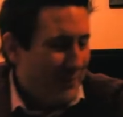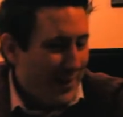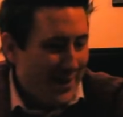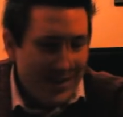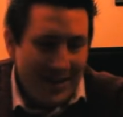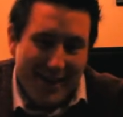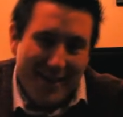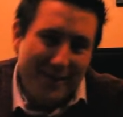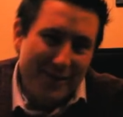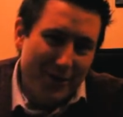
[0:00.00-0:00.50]

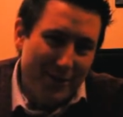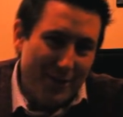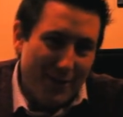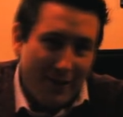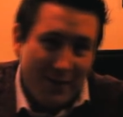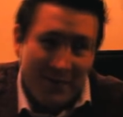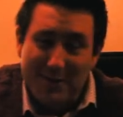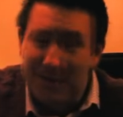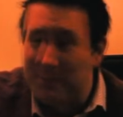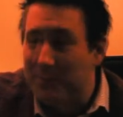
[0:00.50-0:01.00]
but yeah, they're
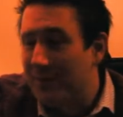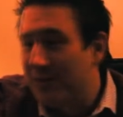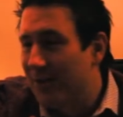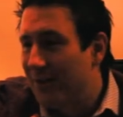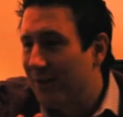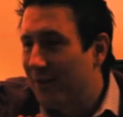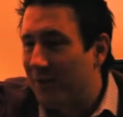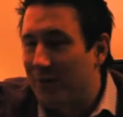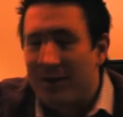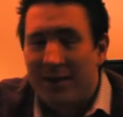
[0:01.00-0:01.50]
awesome. They're
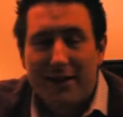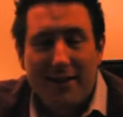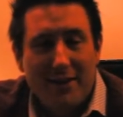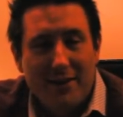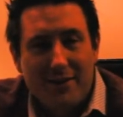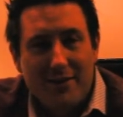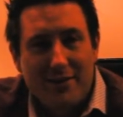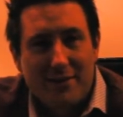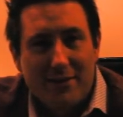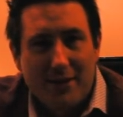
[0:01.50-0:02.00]
all great
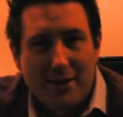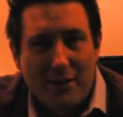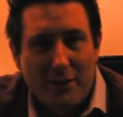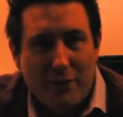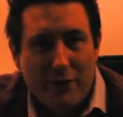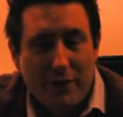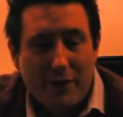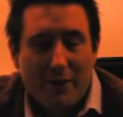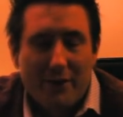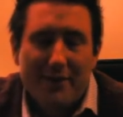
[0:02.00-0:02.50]
kids. Uh,
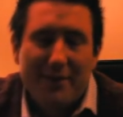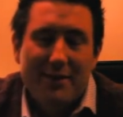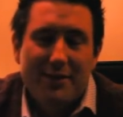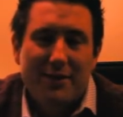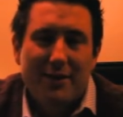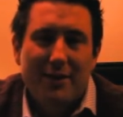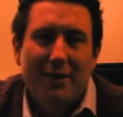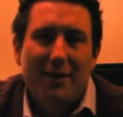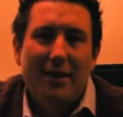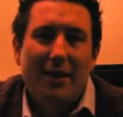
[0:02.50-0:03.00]
very
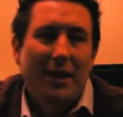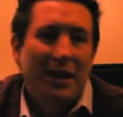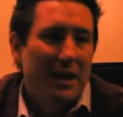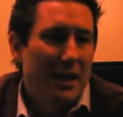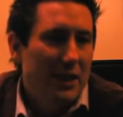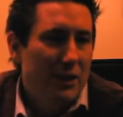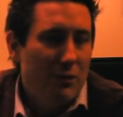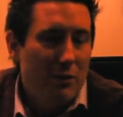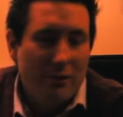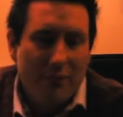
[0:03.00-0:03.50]
artistic,
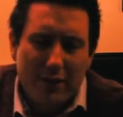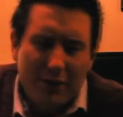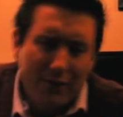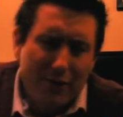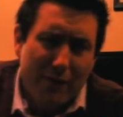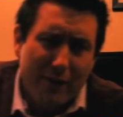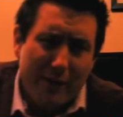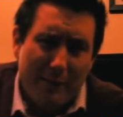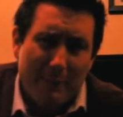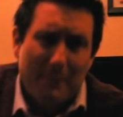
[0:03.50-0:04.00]
and I do everything
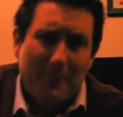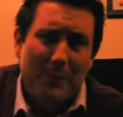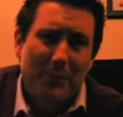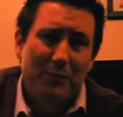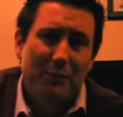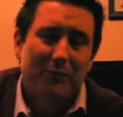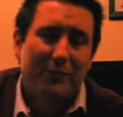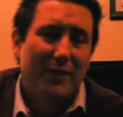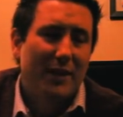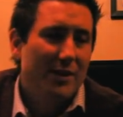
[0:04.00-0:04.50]
for them.
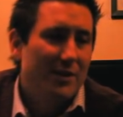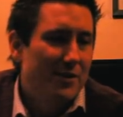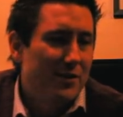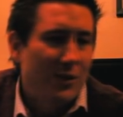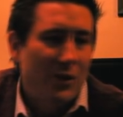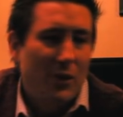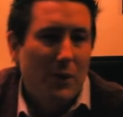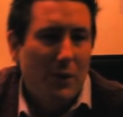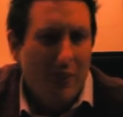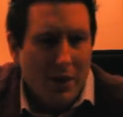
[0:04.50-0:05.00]

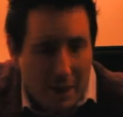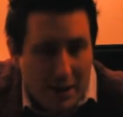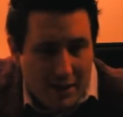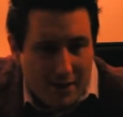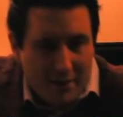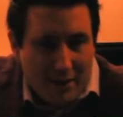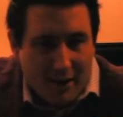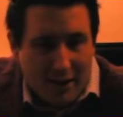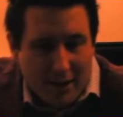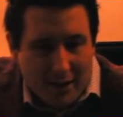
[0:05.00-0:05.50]
So.
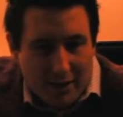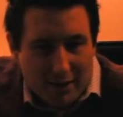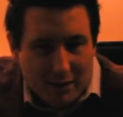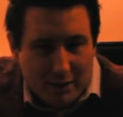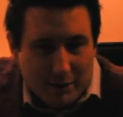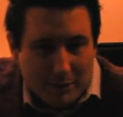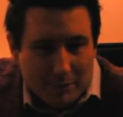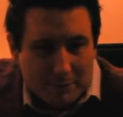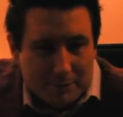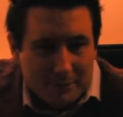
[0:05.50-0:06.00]

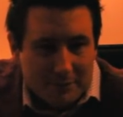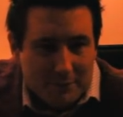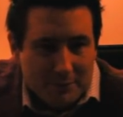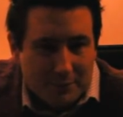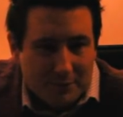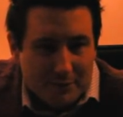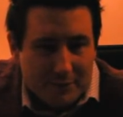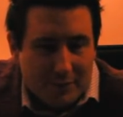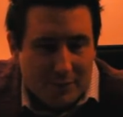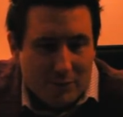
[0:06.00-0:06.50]
Um,
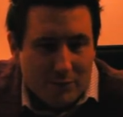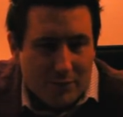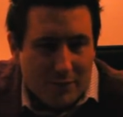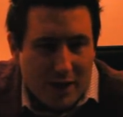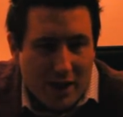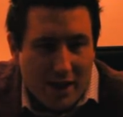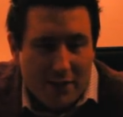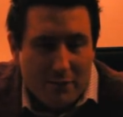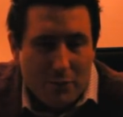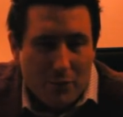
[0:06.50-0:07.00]

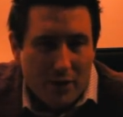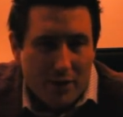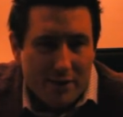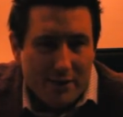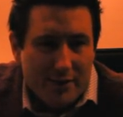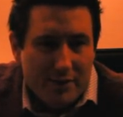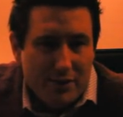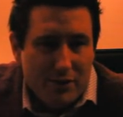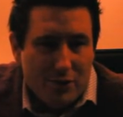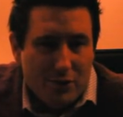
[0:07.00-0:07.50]
I
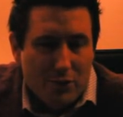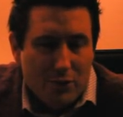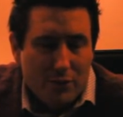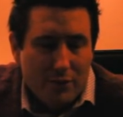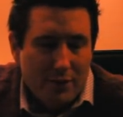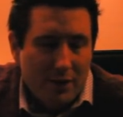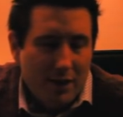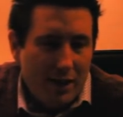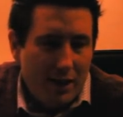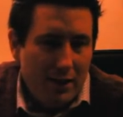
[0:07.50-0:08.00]
want
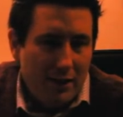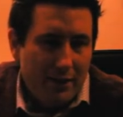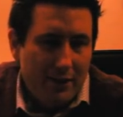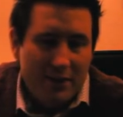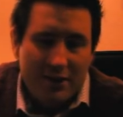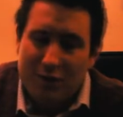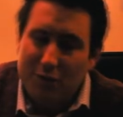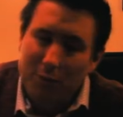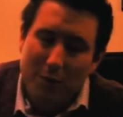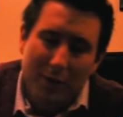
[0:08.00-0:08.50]
to
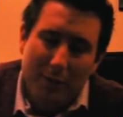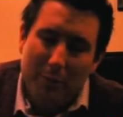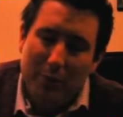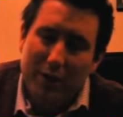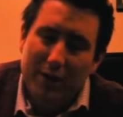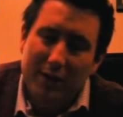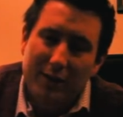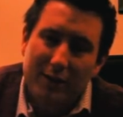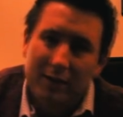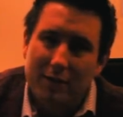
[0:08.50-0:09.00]
uh, just want to
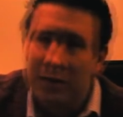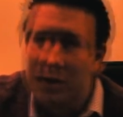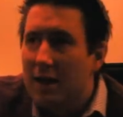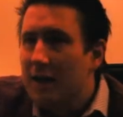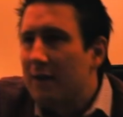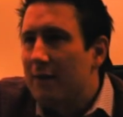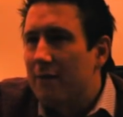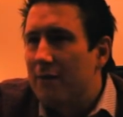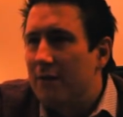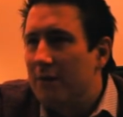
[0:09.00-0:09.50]
bring
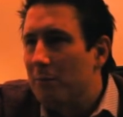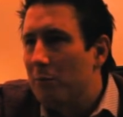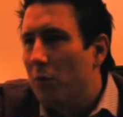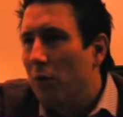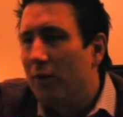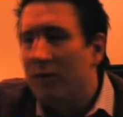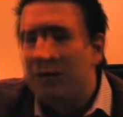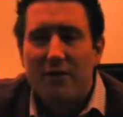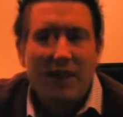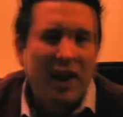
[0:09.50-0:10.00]

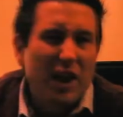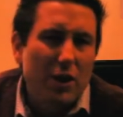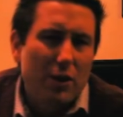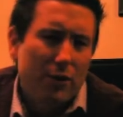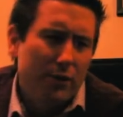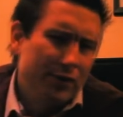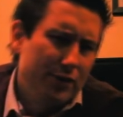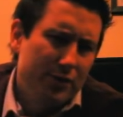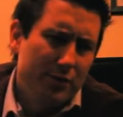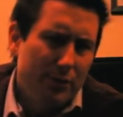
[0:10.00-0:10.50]
more
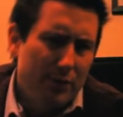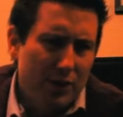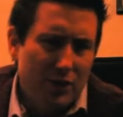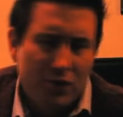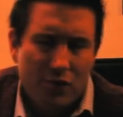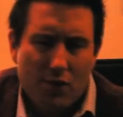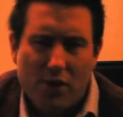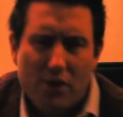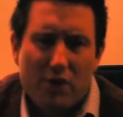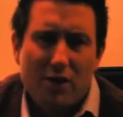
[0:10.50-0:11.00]
video to
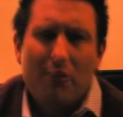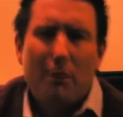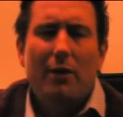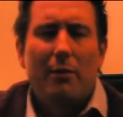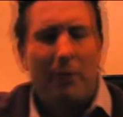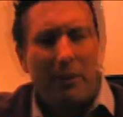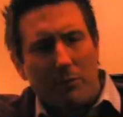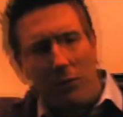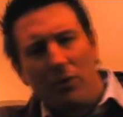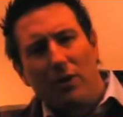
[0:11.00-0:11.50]
construction. I want
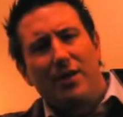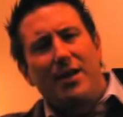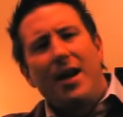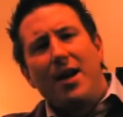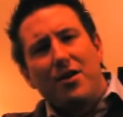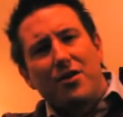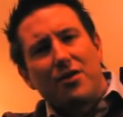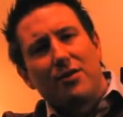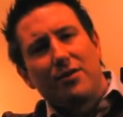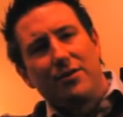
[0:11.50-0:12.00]
to bring more
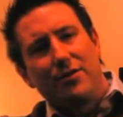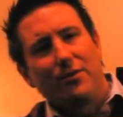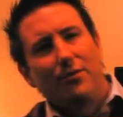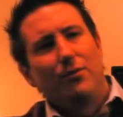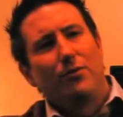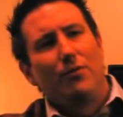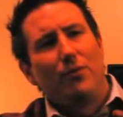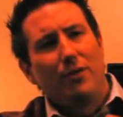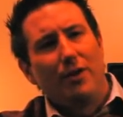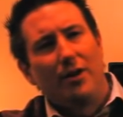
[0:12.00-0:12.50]
attention
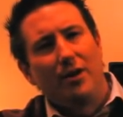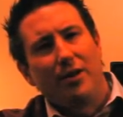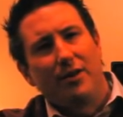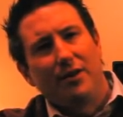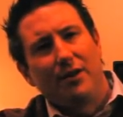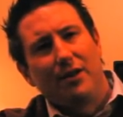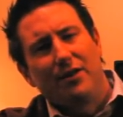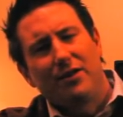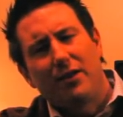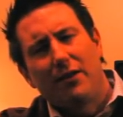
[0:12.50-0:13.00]
to
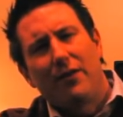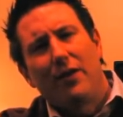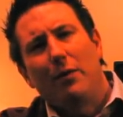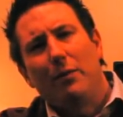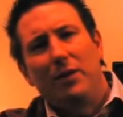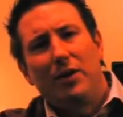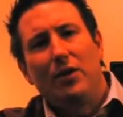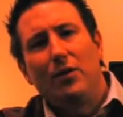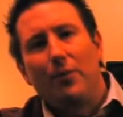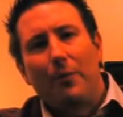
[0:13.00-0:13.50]
the, the stuff
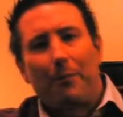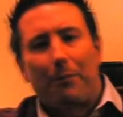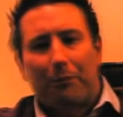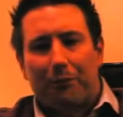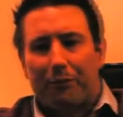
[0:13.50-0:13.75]
that we do.